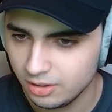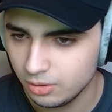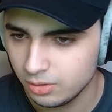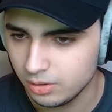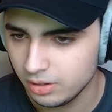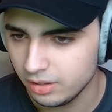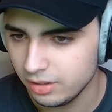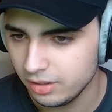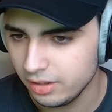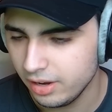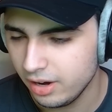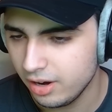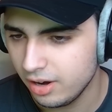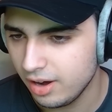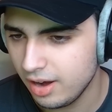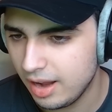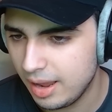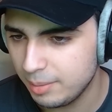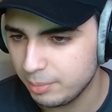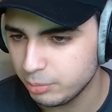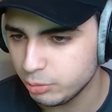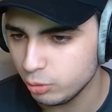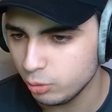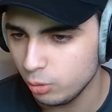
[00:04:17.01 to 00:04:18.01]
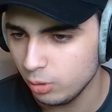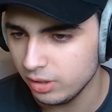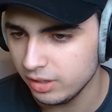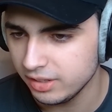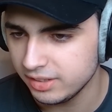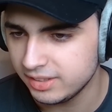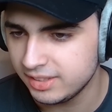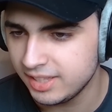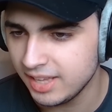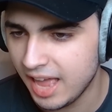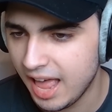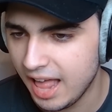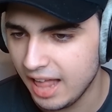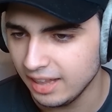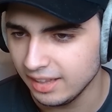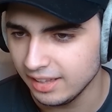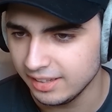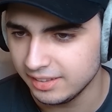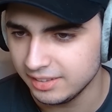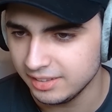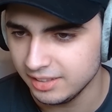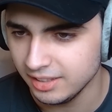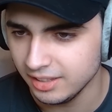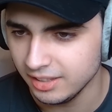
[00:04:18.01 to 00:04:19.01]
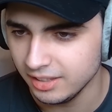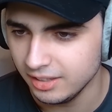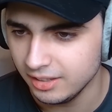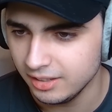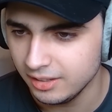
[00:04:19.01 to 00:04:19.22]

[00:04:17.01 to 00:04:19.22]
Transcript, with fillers: Okay, they are absolutely talented.